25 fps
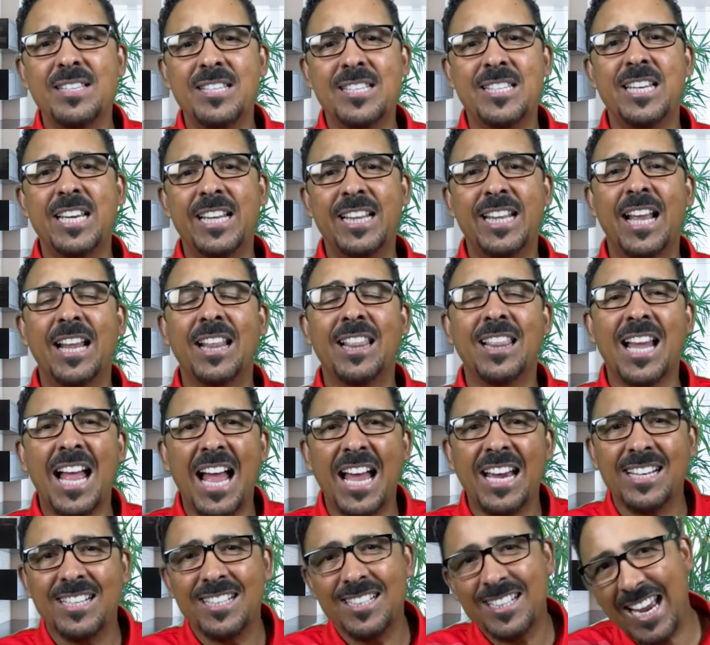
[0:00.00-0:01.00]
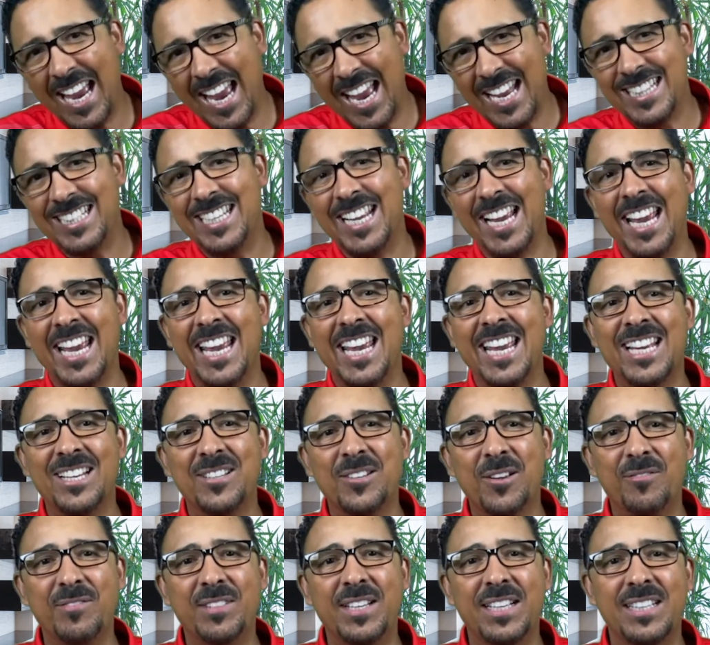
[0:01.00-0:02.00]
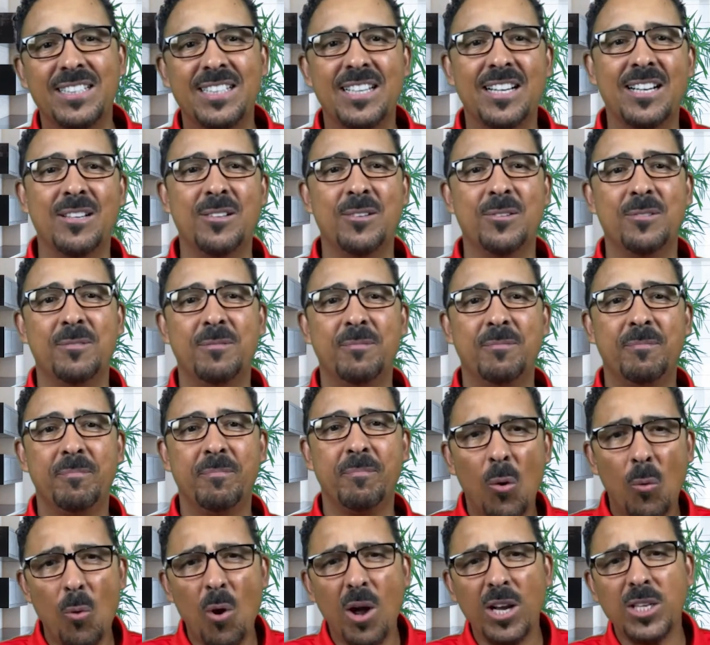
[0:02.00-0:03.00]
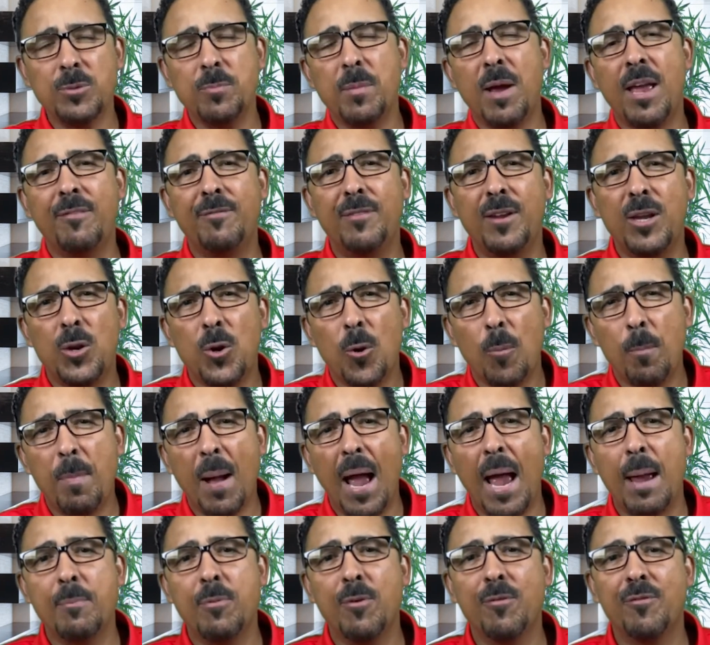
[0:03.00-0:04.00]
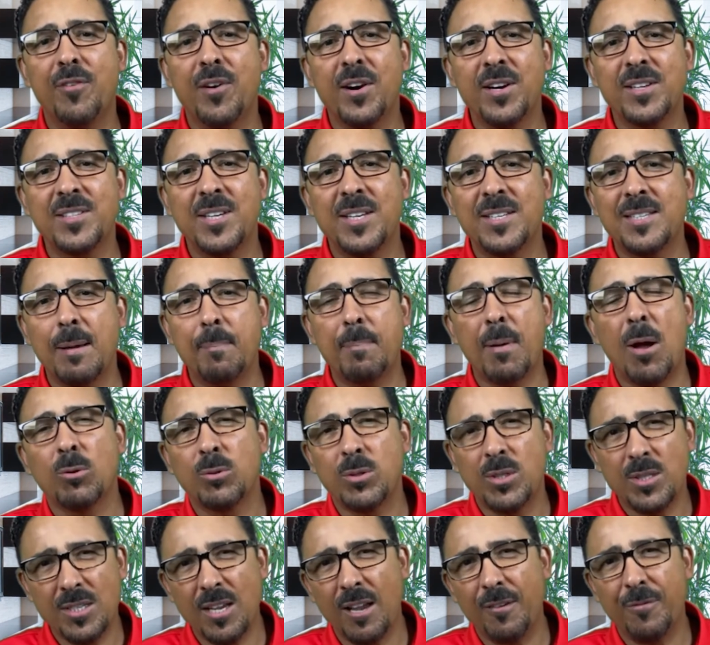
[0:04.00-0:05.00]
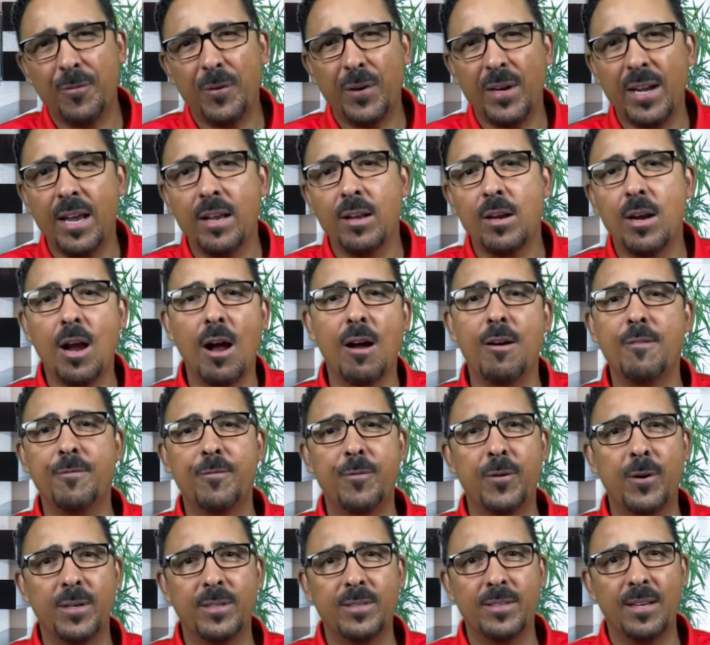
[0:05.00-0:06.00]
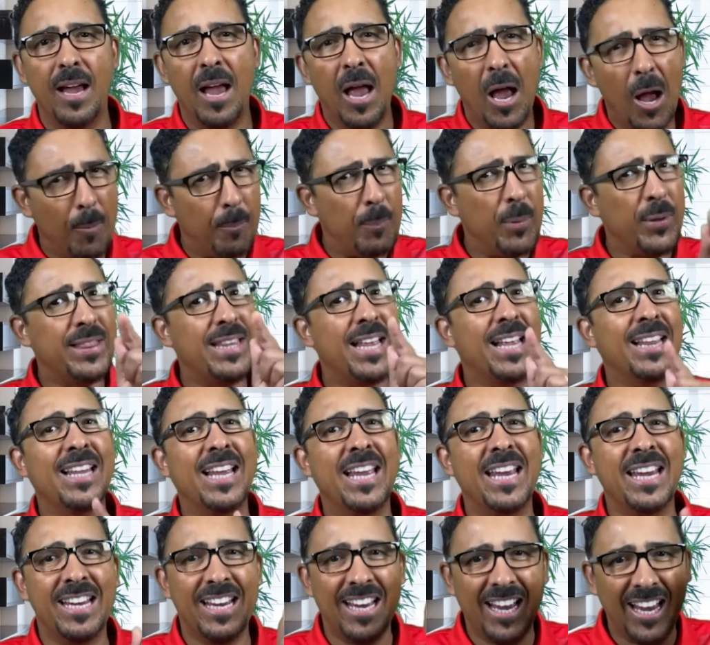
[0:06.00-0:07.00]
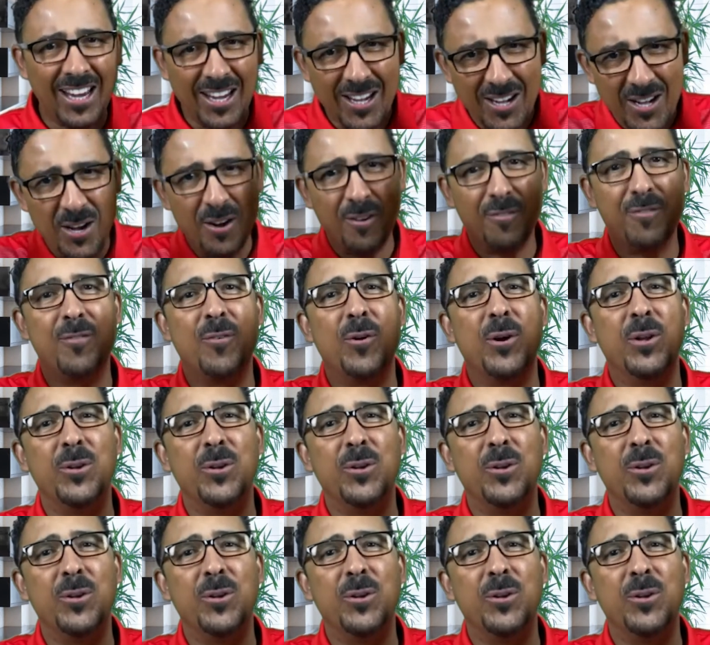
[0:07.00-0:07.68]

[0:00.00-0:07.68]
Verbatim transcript: see the light at the end of the tunnel. Watch my video Bible verses about suffering and comfort. I'll put the link here for